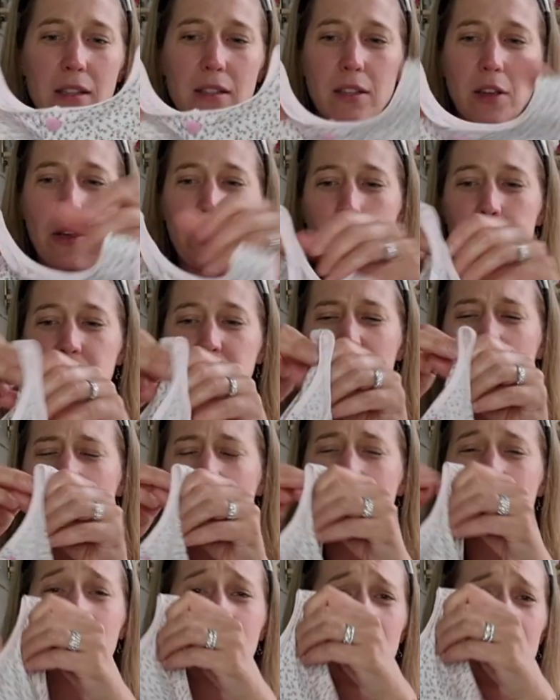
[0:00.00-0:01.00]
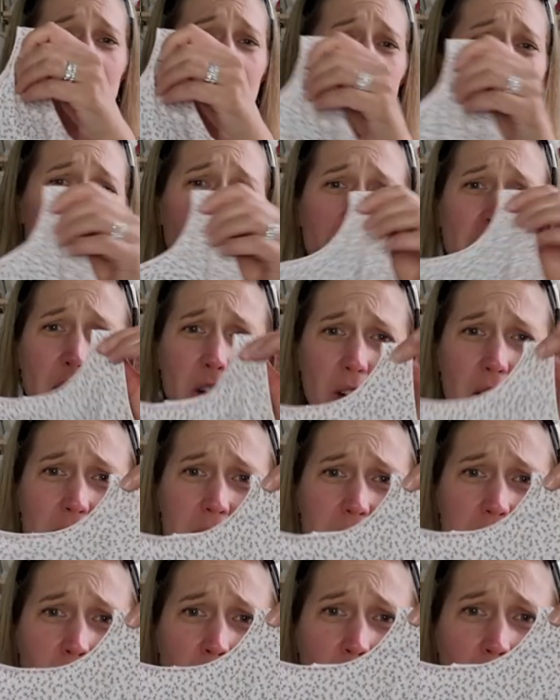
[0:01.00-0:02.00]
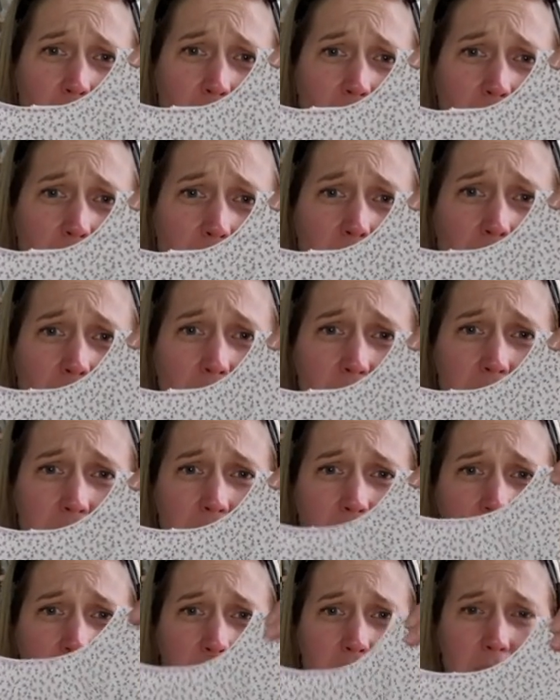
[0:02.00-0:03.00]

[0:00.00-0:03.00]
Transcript: So it's just a very simple little nightie.